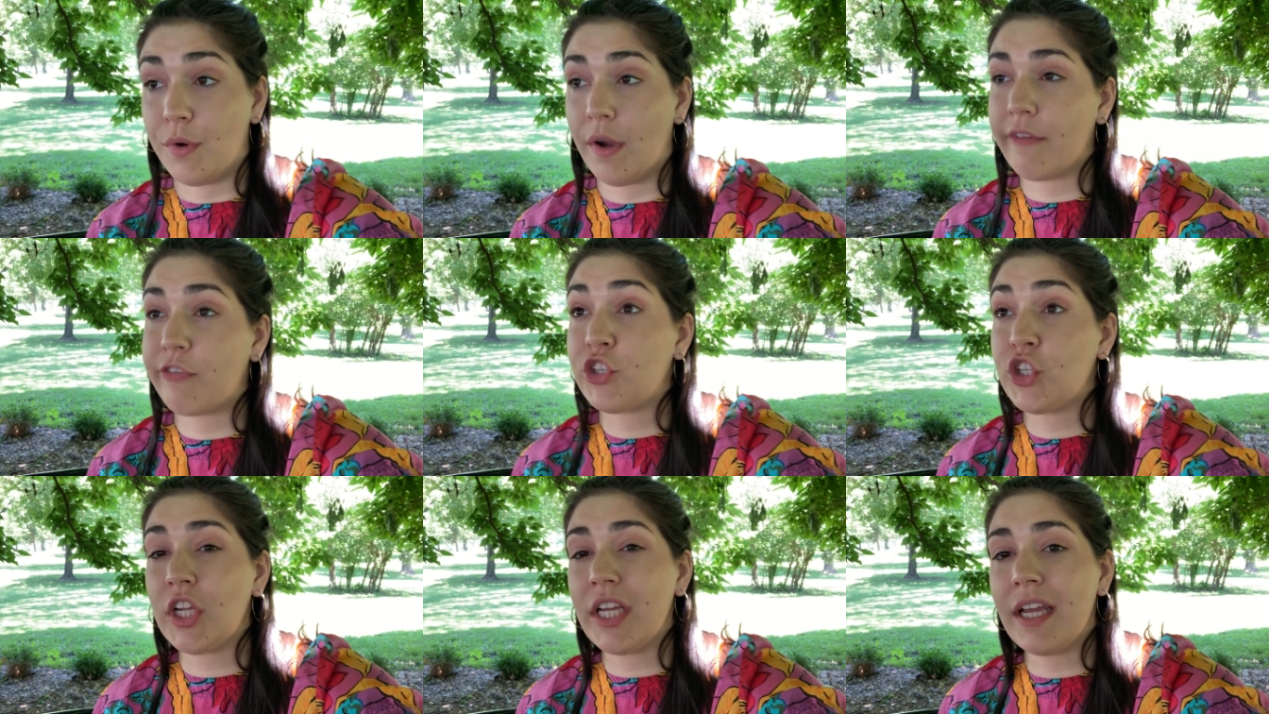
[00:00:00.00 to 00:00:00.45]

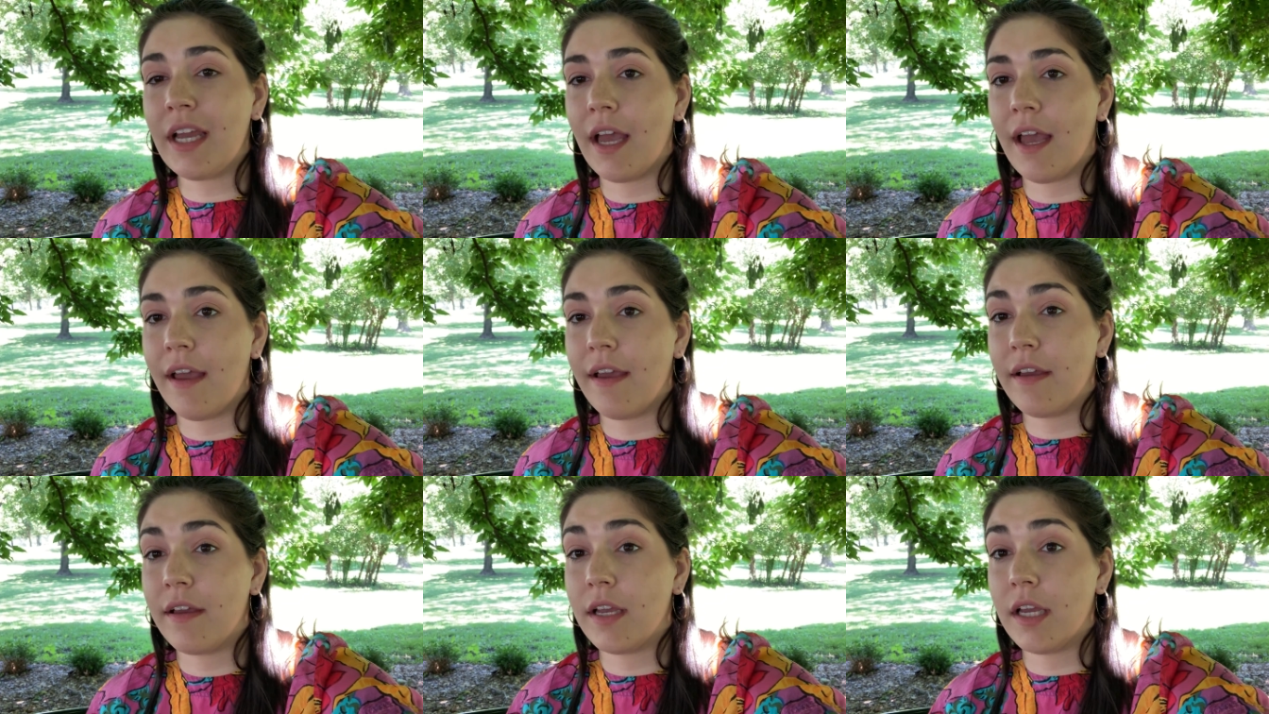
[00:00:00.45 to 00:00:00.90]
If she,
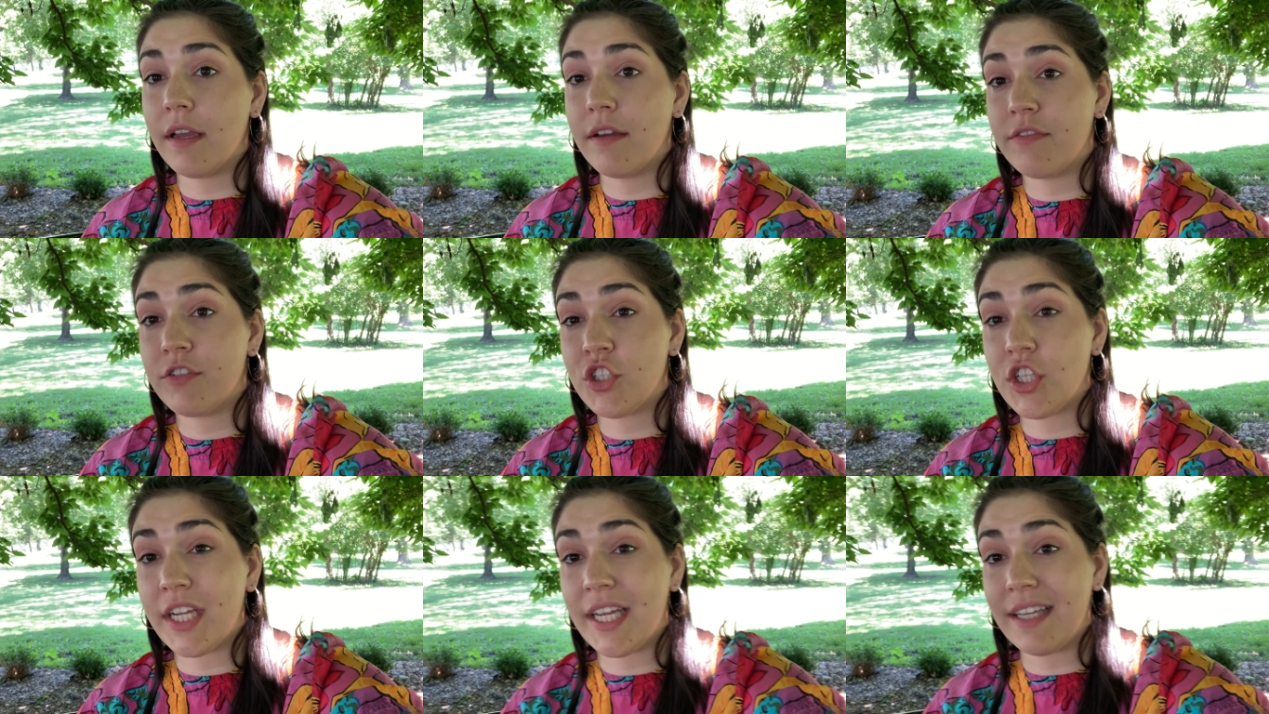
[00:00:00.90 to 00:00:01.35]

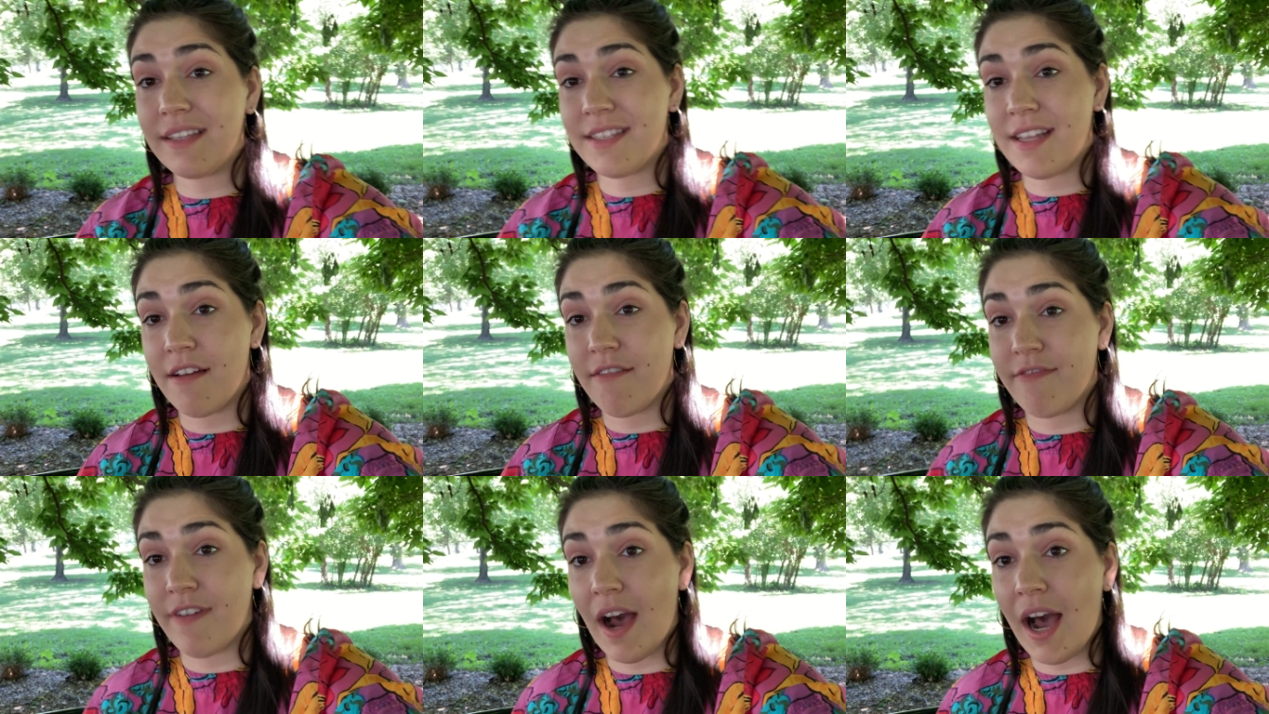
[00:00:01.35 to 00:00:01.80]
if she gets
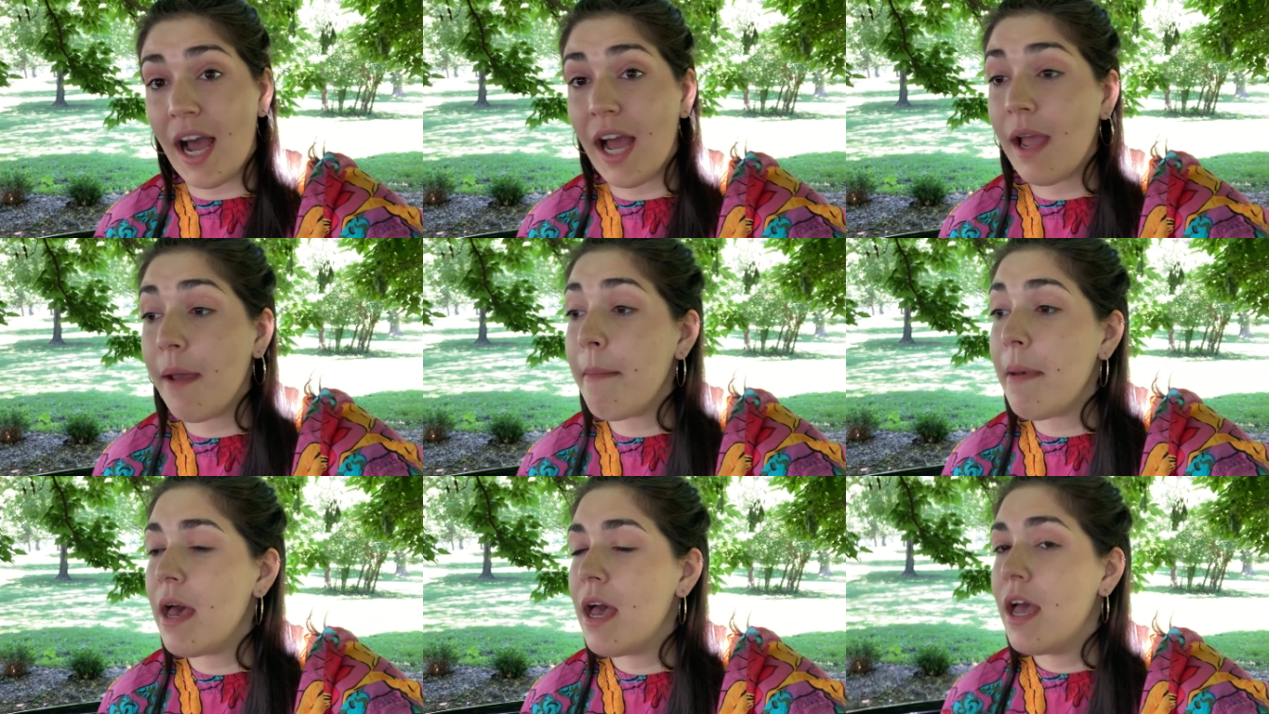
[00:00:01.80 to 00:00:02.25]
that
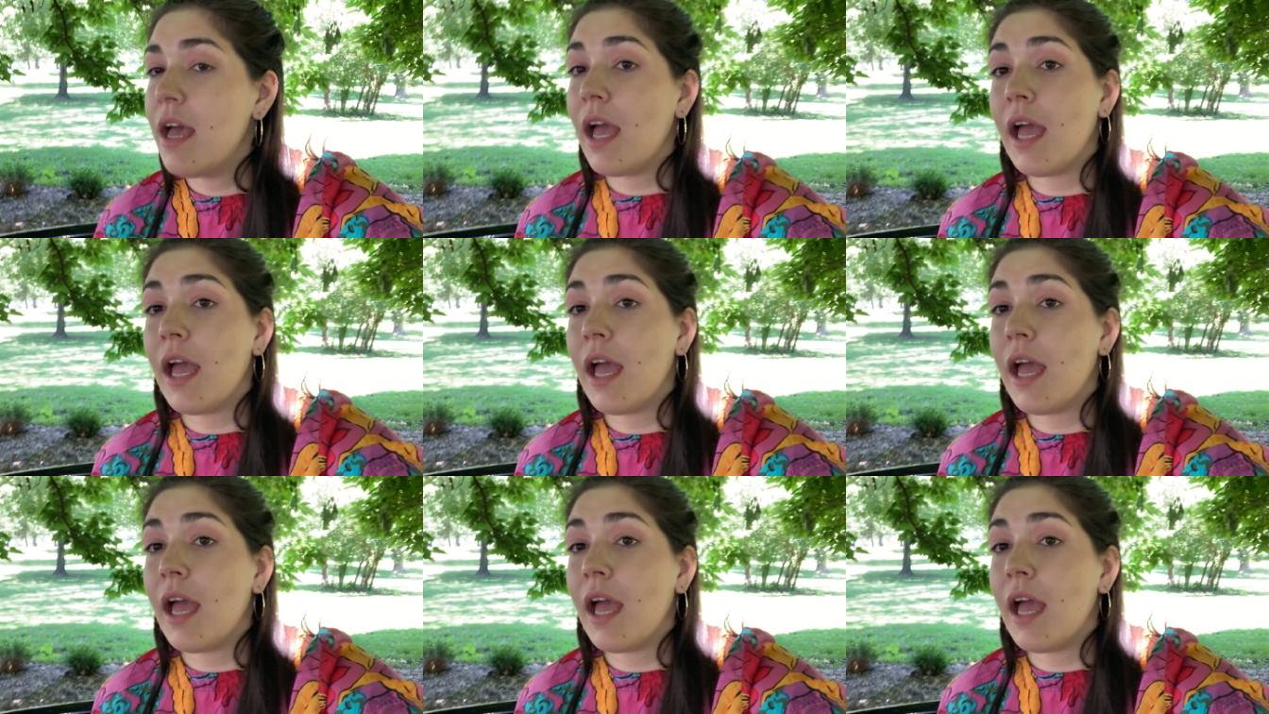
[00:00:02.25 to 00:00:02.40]
vibe,